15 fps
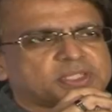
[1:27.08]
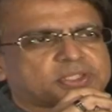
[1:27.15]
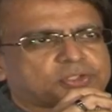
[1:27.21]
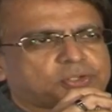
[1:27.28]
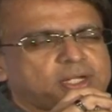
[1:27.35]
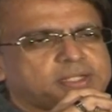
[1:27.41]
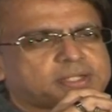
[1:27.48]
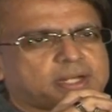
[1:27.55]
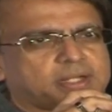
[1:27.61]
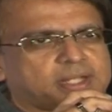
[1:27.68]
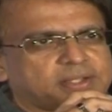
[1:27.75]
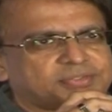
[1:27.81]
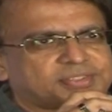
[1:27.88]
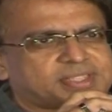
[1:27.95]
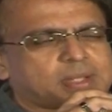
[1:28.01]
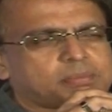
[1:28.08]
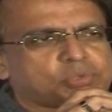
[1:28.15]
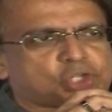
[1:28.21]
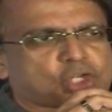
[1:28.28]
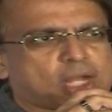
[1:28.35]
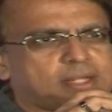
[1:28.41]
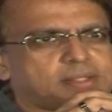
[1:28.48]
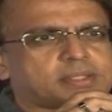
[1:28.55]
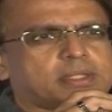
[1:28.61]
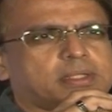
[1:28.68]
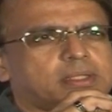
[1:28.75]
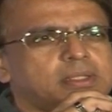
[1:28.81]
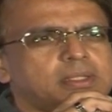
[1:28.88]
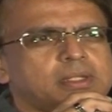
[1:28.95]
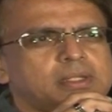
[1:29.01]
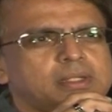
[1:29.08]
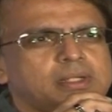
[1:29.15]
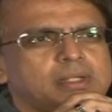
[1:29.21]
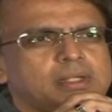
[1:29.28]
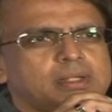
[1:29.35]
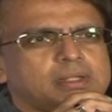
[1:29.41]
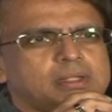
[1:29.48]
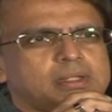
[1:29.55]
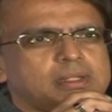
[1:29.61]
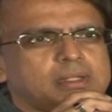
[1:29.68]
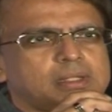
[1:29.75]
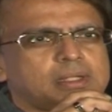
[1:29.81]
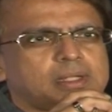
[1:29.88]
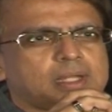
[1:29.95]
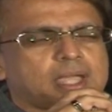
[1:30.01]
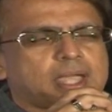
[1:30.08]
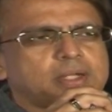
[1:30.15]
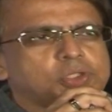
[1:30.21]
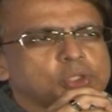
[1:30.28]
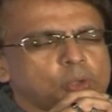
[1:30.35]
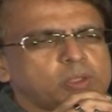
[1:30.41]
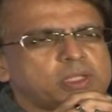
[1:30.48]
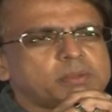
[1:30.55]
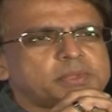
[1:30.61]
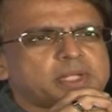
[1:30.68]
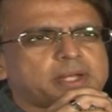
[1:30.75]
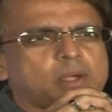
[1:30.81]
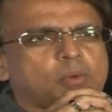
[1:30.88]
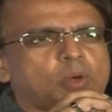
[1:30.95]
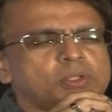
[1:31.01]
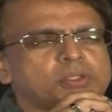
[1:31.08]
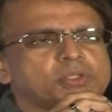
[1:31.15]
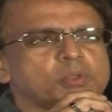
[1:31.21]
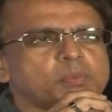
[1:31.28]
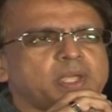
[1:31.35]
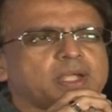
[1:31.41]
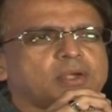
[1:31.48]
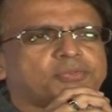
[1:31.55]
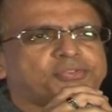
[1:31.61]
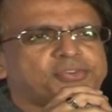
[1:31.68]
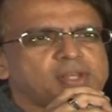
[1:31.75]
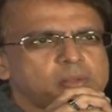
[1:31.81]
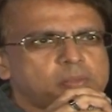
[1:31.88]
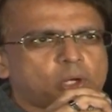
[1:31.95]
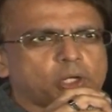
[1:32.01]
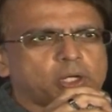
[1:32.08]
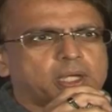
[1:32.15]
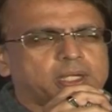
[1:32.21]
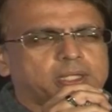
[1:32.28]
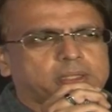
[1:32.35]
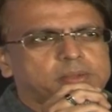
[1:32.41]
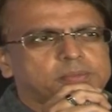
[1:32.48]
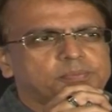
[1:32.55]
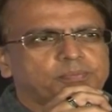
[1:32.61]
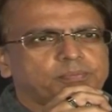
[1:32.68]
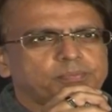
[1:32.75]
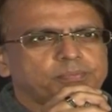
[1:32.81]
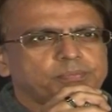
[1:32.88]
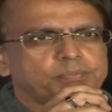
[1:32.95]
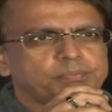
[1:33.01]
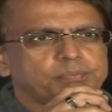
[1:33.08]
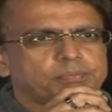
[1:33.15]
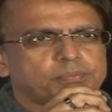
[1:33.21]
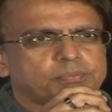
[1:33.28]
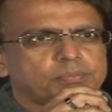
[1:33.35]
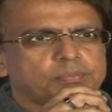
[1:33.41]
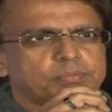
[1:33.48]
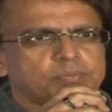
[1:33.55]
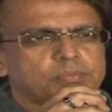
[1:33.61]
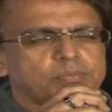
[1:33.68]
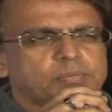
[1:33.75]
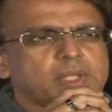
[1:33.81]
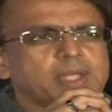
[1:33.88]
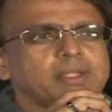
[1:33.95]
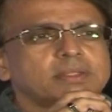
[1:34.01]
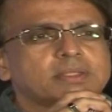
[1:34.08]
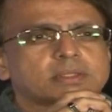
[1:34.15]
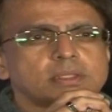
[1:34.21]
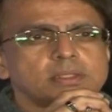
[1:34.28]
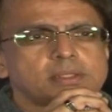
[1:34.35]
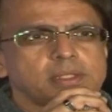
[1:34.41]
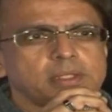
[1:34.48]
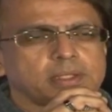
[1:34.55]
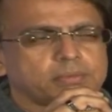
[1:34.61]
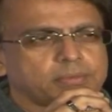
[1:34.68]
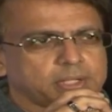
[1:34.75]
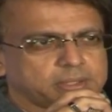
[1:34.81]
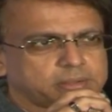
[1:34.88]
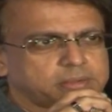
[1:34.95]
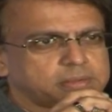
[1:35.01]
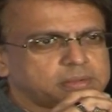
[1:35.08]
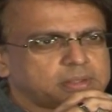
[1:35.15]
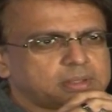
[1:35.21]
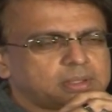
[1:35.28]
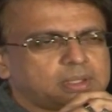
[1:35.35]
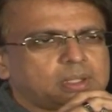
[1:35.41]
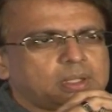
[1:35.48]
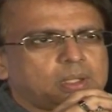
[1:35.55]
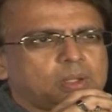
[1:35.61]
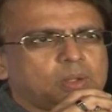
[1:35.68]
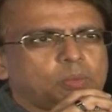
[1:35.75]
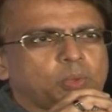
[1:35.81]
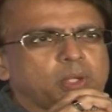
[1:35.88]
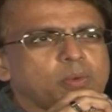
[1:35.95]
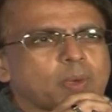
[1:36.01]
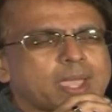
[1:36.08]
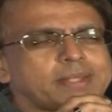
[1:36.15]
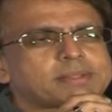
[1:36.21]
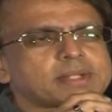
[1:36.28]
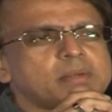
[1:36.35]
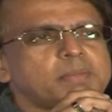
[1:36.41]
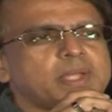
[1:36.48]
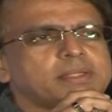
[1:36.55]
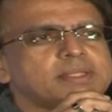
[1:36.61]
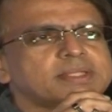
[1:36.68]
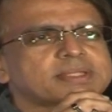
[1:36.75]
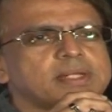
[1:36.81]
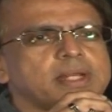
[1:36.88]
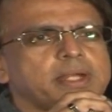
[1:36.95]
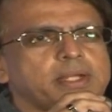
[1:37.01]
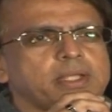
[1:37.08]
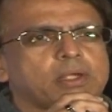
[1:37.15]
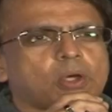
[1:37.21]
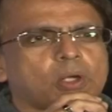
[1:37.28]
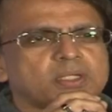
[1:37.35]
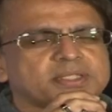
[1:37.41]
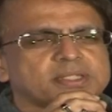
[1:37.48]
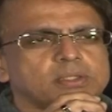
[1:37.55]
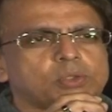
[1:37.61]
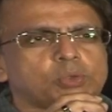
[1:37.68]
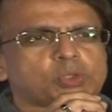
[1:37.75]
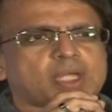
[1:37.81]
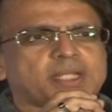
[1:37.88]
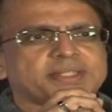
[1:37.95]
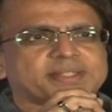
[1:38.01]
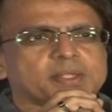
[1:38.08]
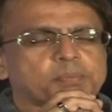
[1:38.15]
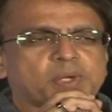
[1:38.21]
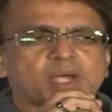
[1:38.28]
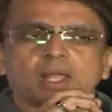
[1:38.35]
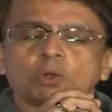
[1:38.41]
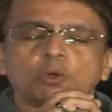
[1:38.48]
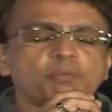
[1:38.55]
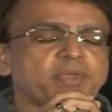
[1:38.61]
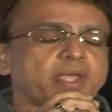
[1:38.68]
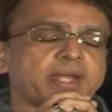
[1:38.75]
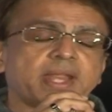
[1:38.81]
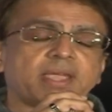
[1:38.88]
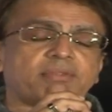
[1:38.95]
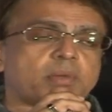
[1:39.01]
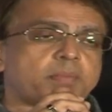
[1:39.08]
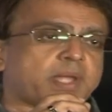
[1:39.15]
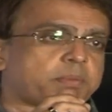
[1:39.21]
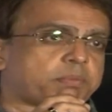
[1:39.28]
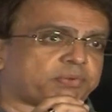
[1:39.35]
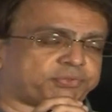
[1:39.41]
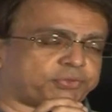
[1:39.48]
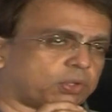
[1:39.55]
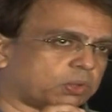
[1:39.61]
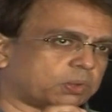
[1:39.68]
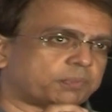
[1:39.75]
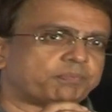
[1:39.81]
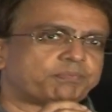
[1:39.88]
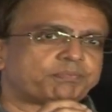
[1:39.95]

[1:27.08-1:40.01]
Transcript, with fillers: the street and gives them shelter and told them that I wanted to make a film on her. They instantly agreed. We went and met this lady called Sindhutai Sapkal, whom we had never met before.